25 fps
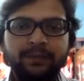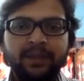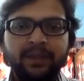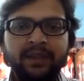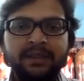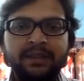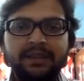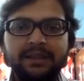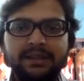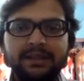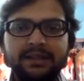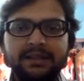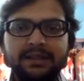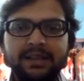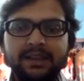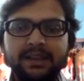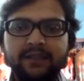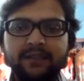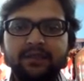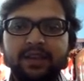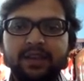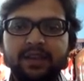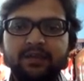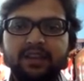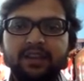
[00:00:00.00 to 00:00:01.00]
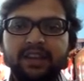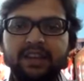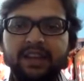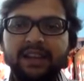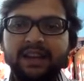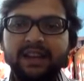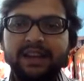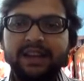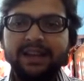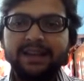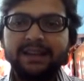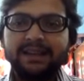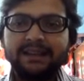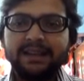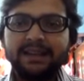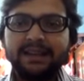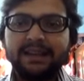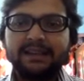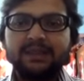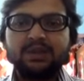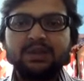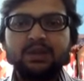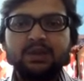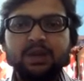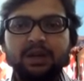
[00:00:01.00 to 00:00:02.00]
The same way we can
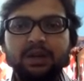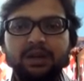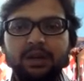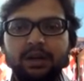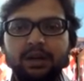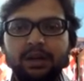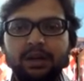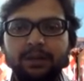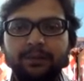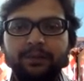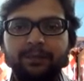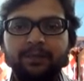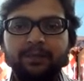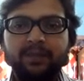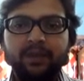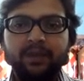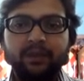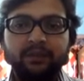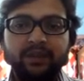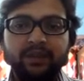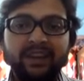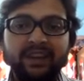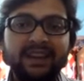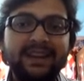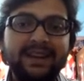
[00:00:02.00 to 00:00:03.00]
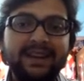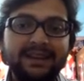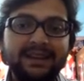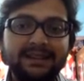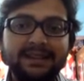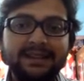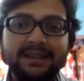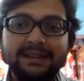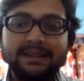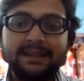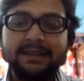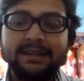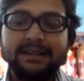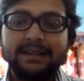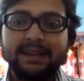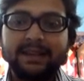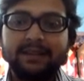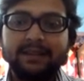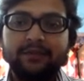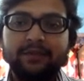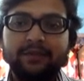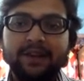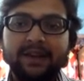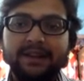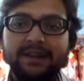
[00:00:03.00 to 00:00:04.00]
access the
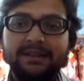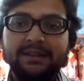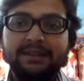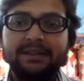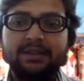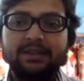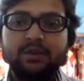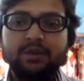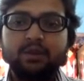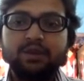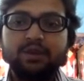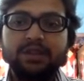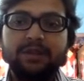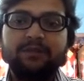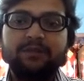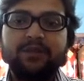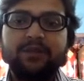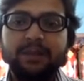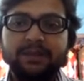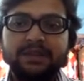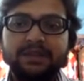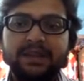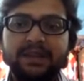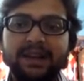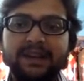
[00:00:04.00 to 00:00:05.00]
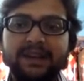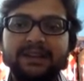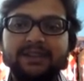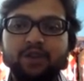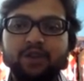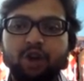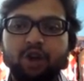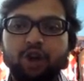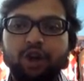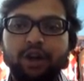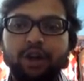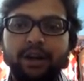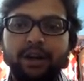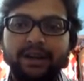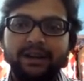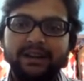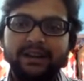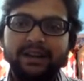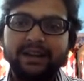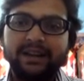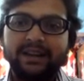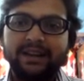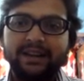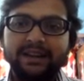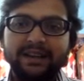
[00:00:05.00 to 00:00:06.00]
same files through some websites or
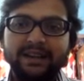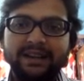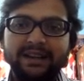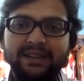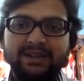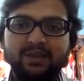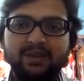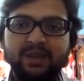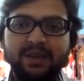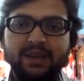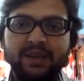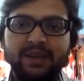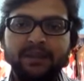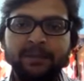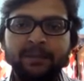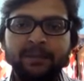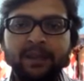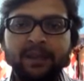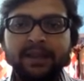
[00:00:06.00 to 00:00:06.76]
internet as well.